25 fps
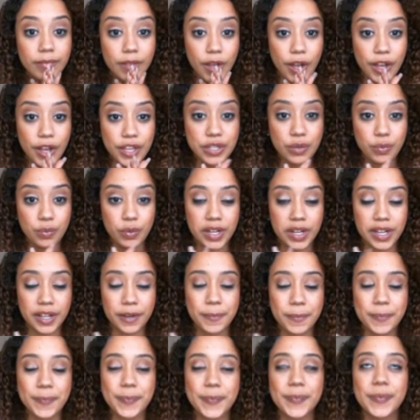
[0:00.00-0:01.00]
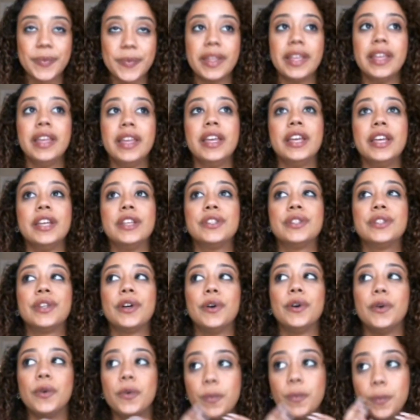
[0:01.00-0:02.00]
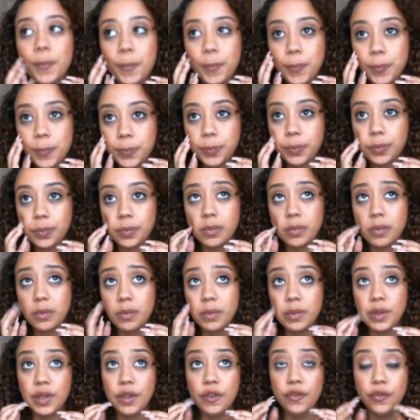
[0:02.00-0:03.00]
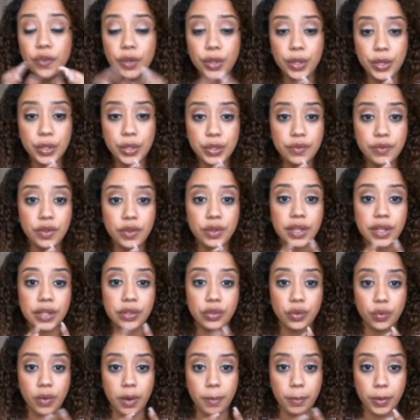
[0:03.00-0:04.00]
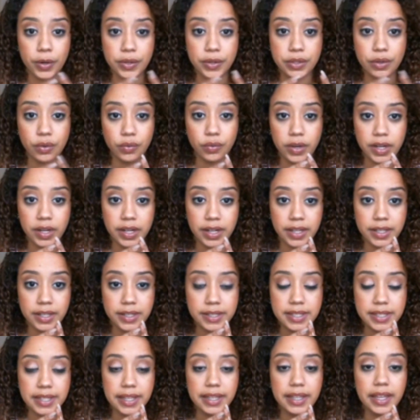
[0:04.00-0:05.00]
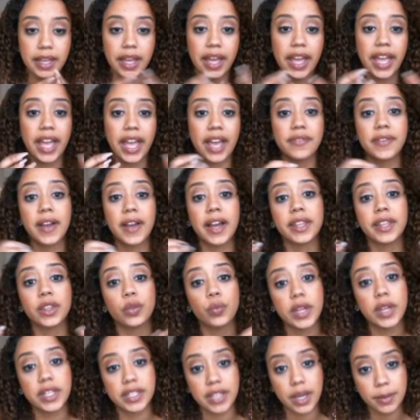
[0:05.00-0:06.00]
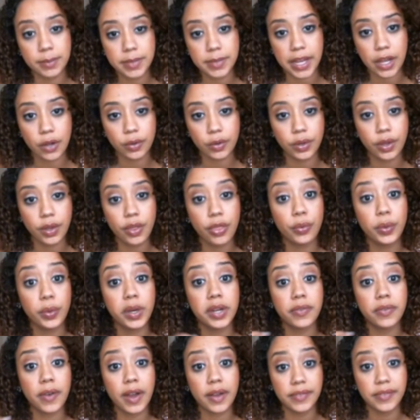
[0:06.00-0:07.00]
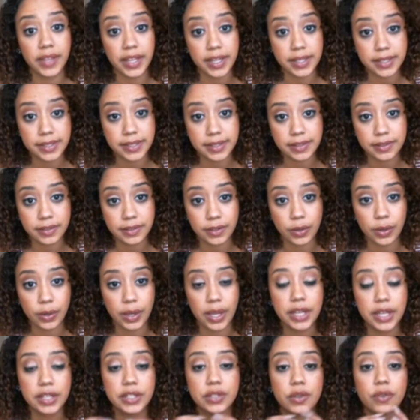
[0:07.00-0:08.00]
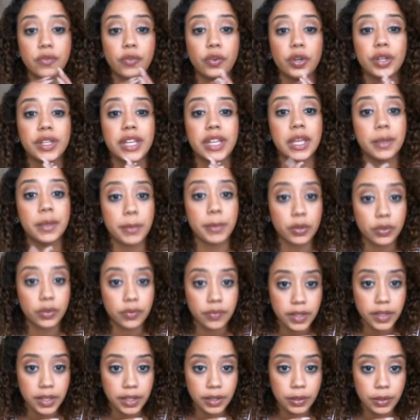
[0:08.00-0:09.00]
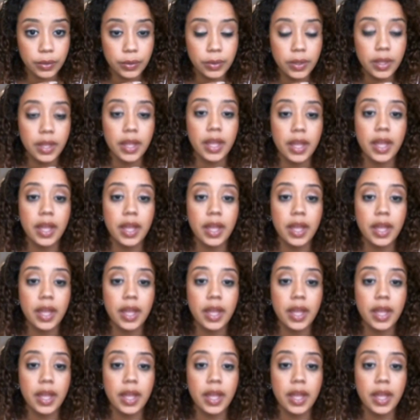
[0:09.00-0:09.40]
Awesome reading. So, for those of you that do want personal readings, I have gotten the wait time down 3 to 5 days. Okay, so for an emailed video,